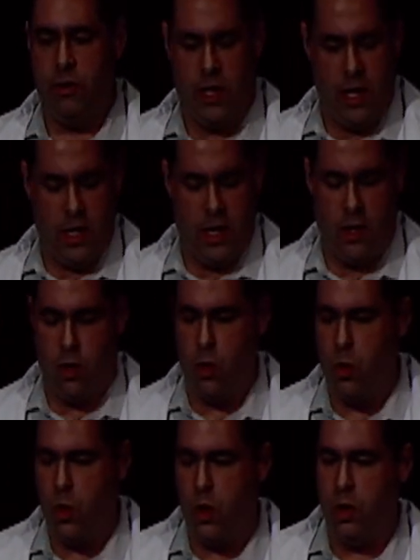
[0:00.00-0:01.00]

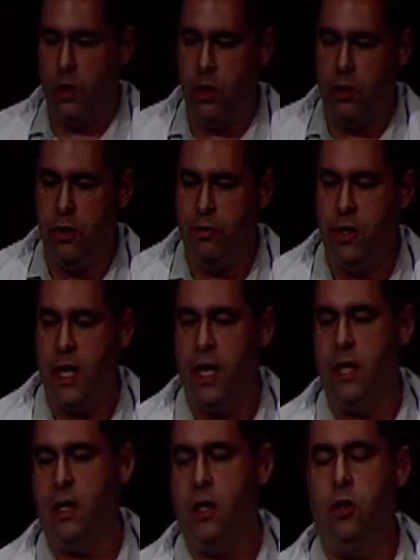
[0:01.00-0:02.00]

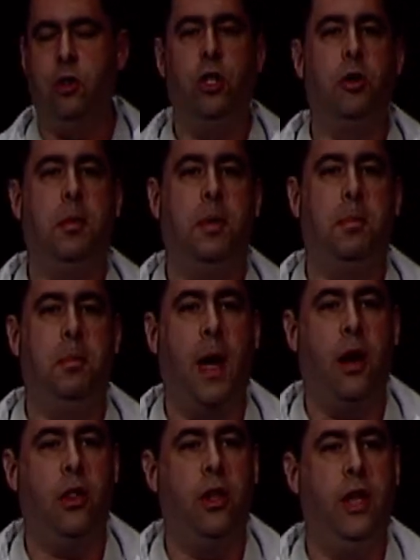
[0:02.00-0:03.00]
getting a little bit
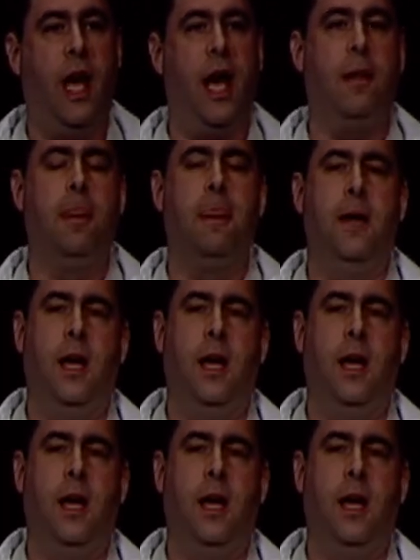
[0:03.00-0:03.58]
better than that